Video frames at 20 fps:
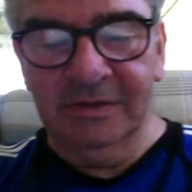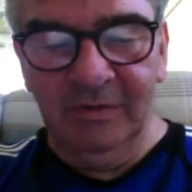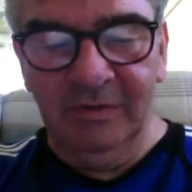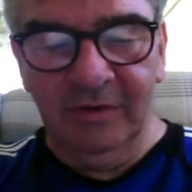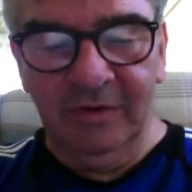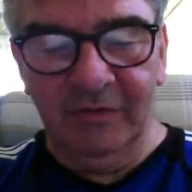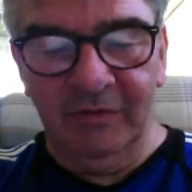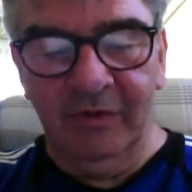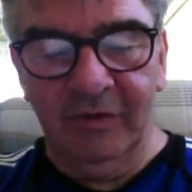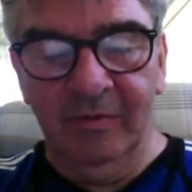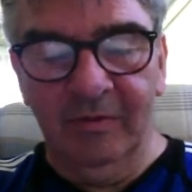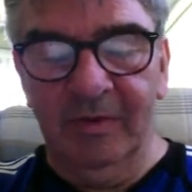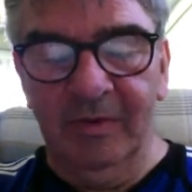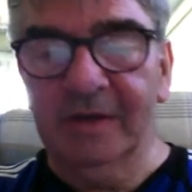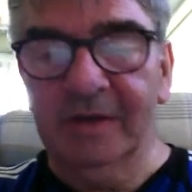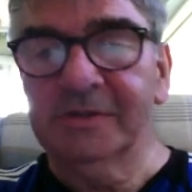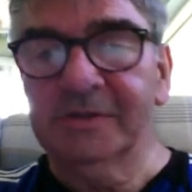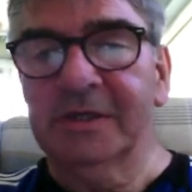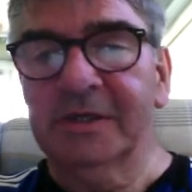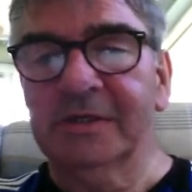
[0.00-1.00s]
different number.
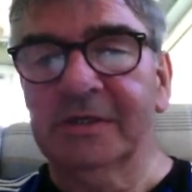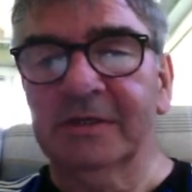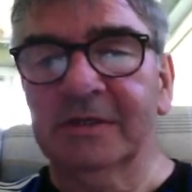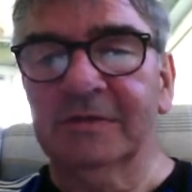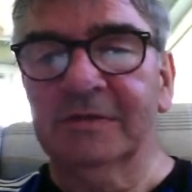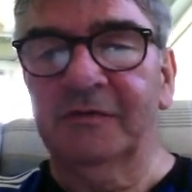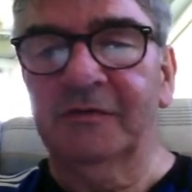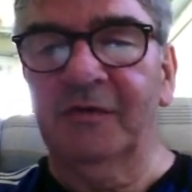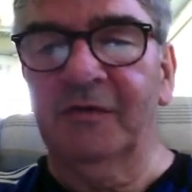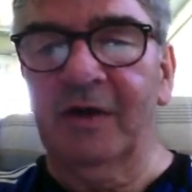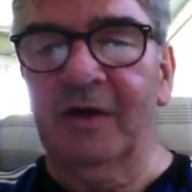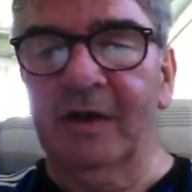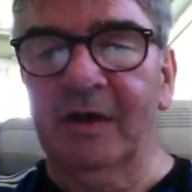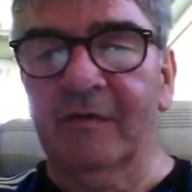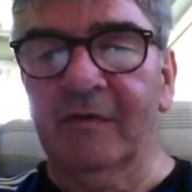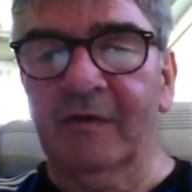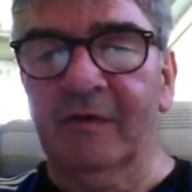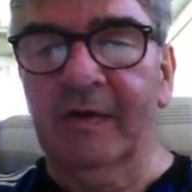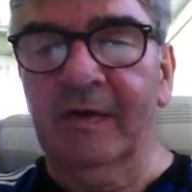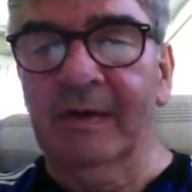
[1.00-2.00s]
Let's change that to 5.
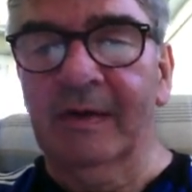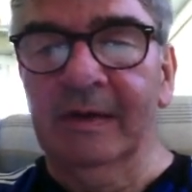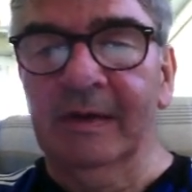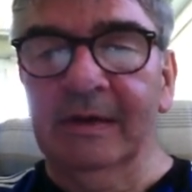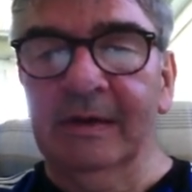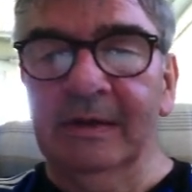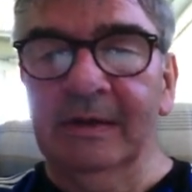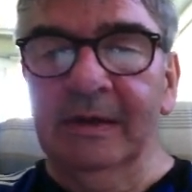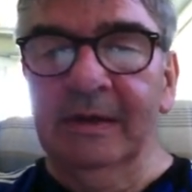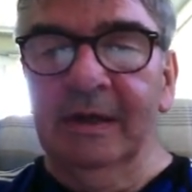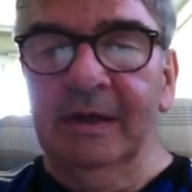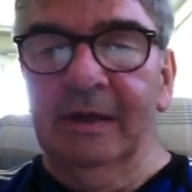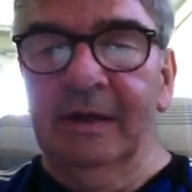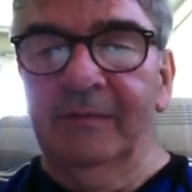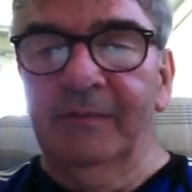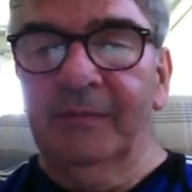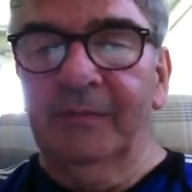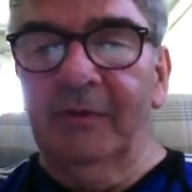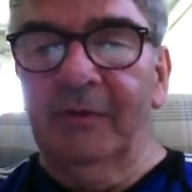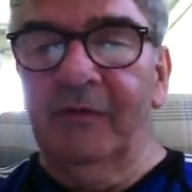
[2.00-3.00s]

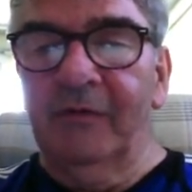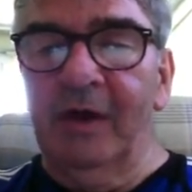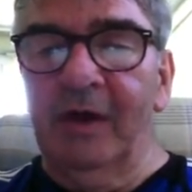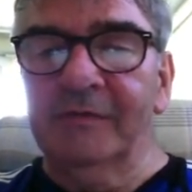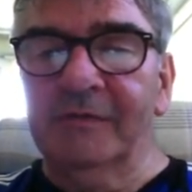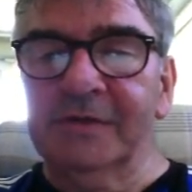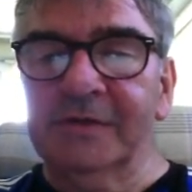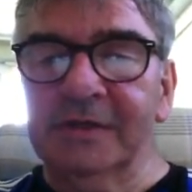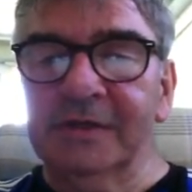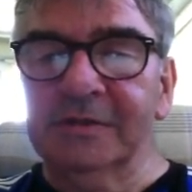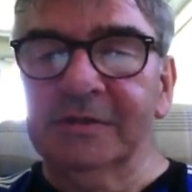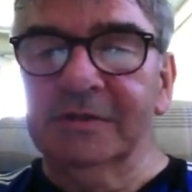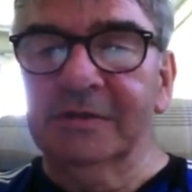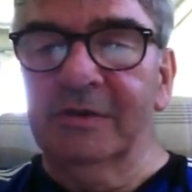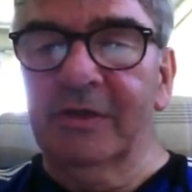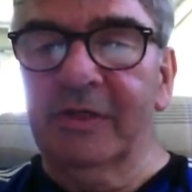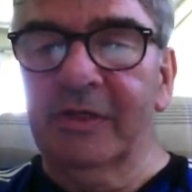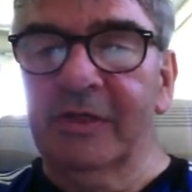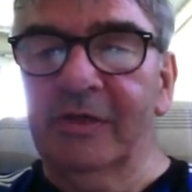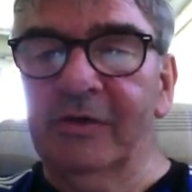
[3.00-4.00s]
5 6s are
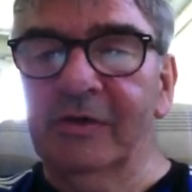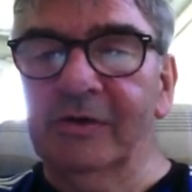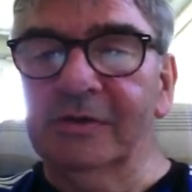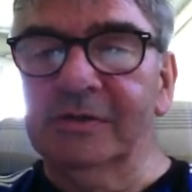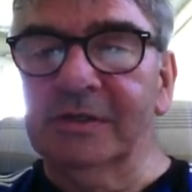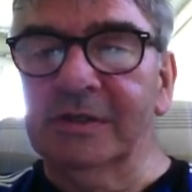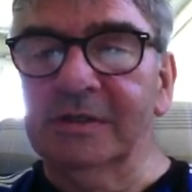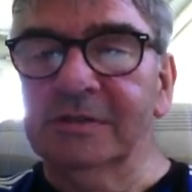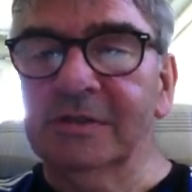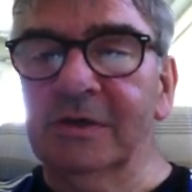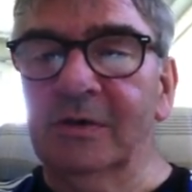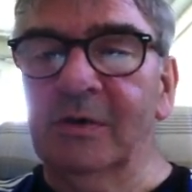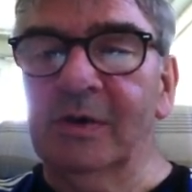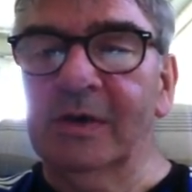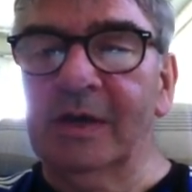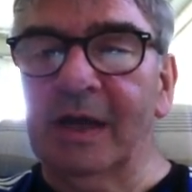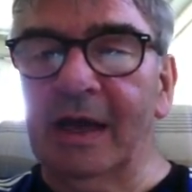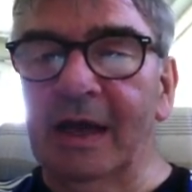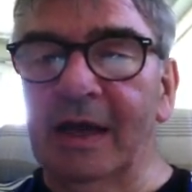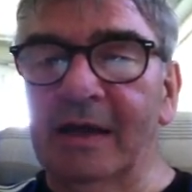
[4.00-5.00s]
30, so it
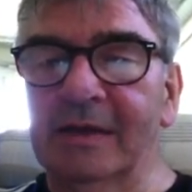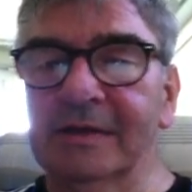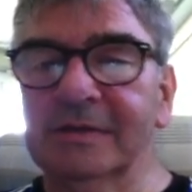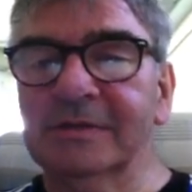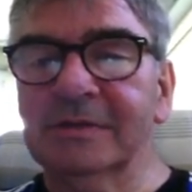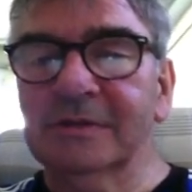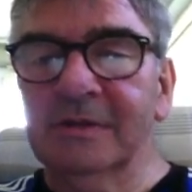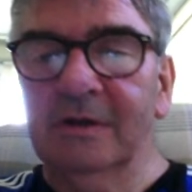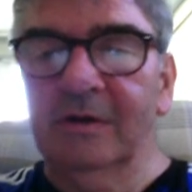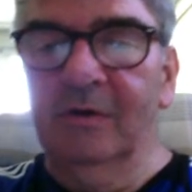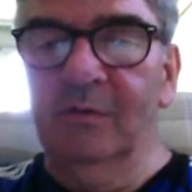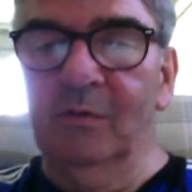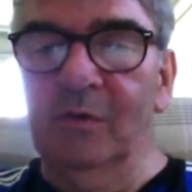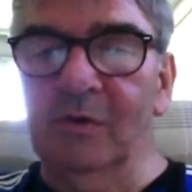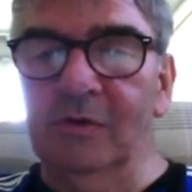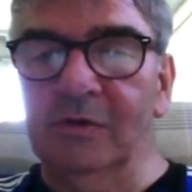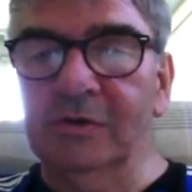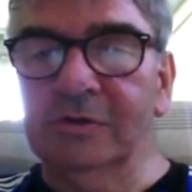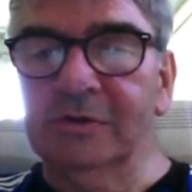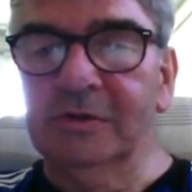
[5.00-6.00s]
has
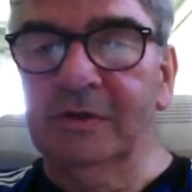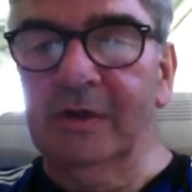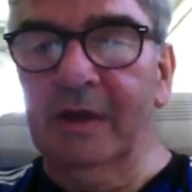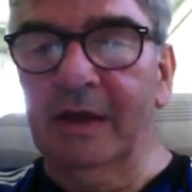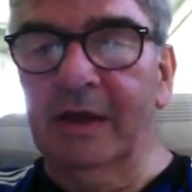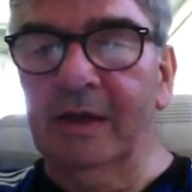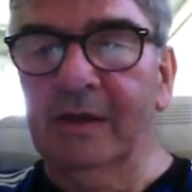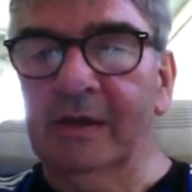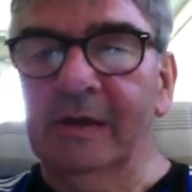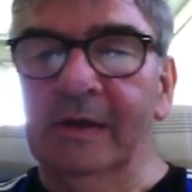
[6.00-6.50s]
worked there.